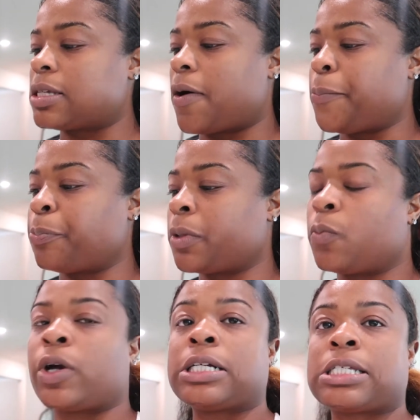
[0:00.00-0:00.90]
So
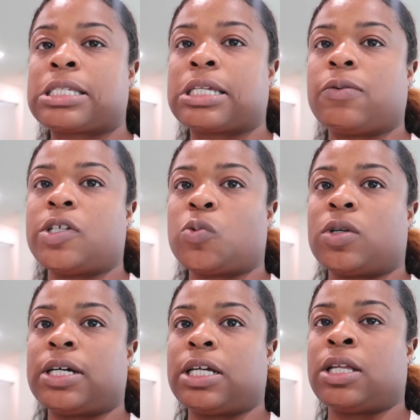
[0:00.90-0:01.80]
we're gonna just see which
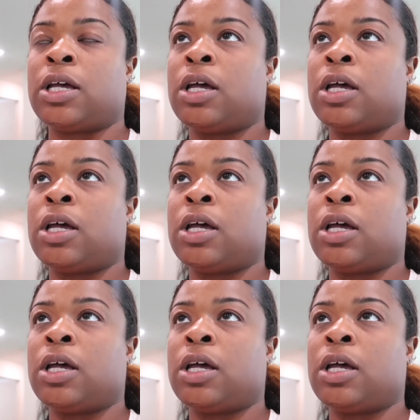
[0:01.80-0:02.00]
one